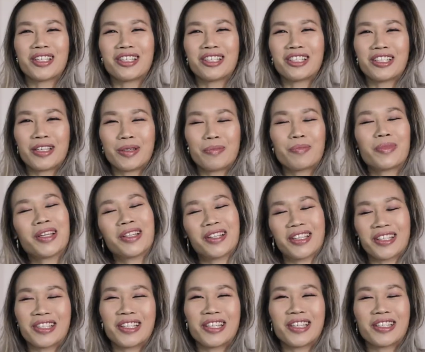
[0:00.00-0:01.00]
knee deep in
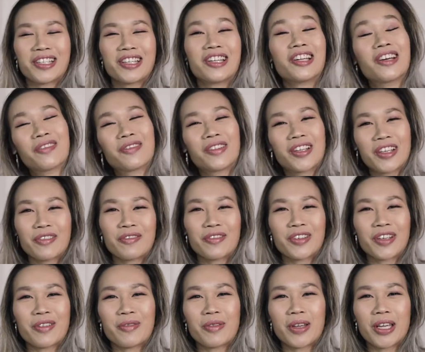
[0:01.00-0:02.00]
the season of gift
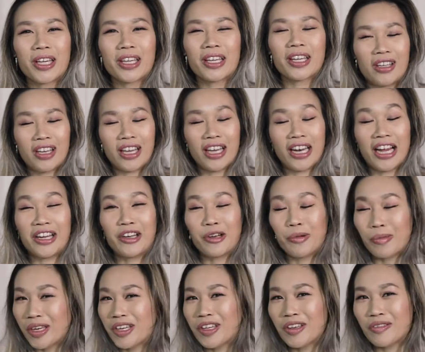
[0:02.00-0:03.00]
giving, and I know
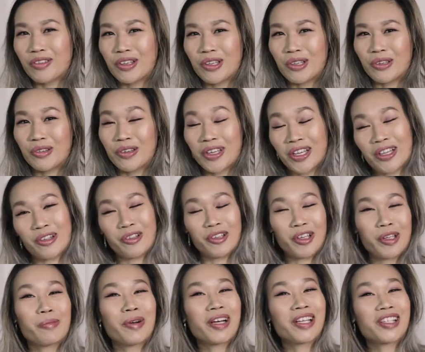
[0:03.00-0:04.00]
many of you,
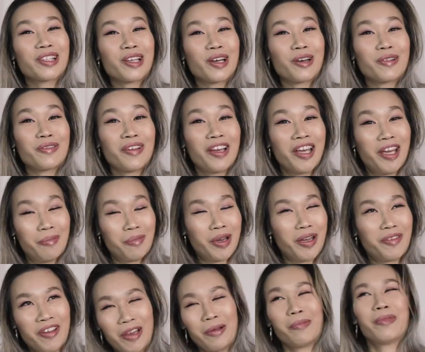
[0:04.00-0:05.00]
including myself and
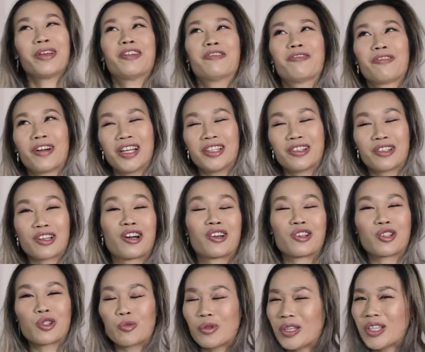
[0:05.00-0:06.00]
my family and friends, are
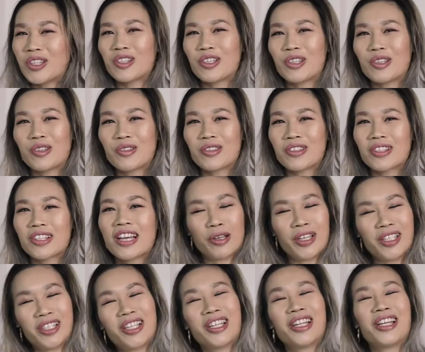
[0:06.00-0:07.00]
sweet toots, so
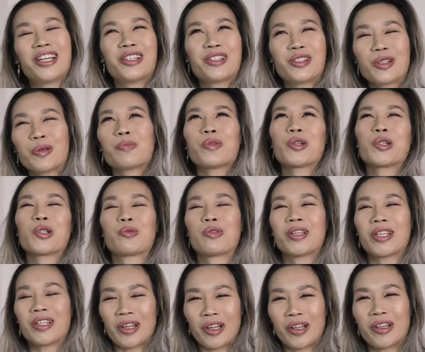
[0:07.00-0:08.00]
I did a super
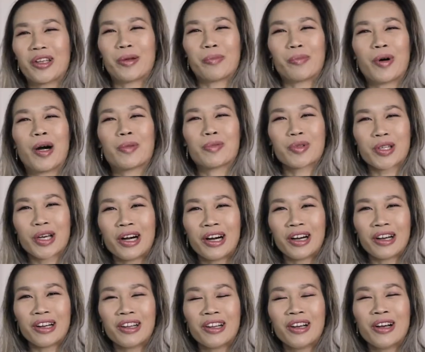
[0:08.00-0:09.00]
sweet Lolli and Pops
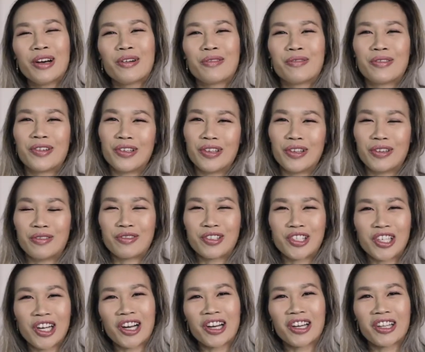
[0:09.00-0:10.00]
haul full of
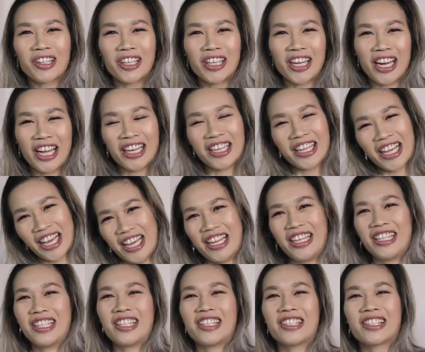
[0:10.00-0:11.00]
chocolate and
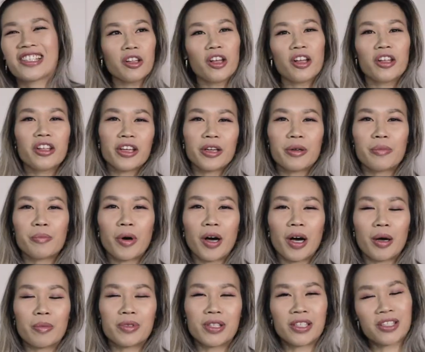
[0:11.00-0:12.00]
candies. Lolli and
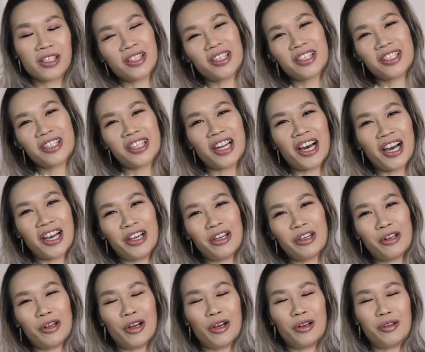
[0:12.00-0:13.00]
Pops is in the
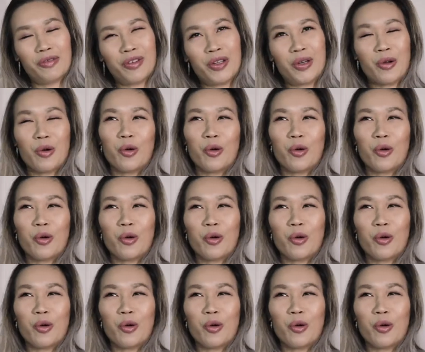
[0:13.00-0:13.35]
style of an